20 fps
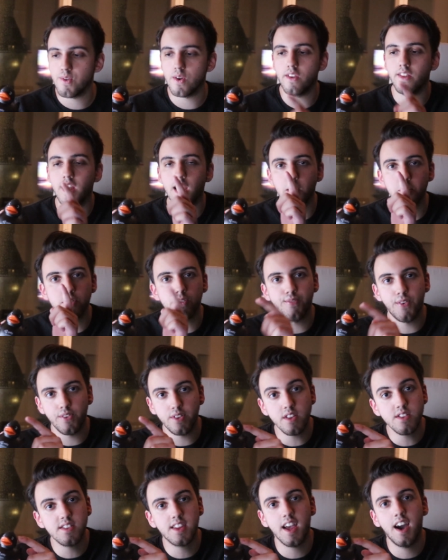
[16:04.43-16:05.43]
for names for
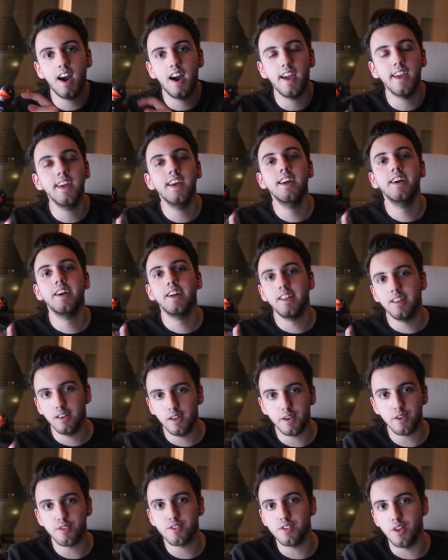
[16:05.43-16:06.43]
this guy,
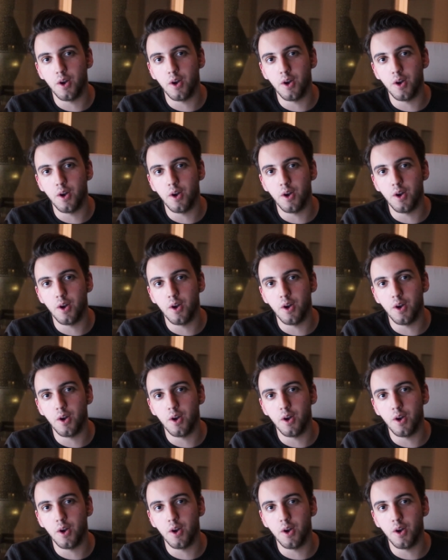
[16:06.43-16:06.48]
let us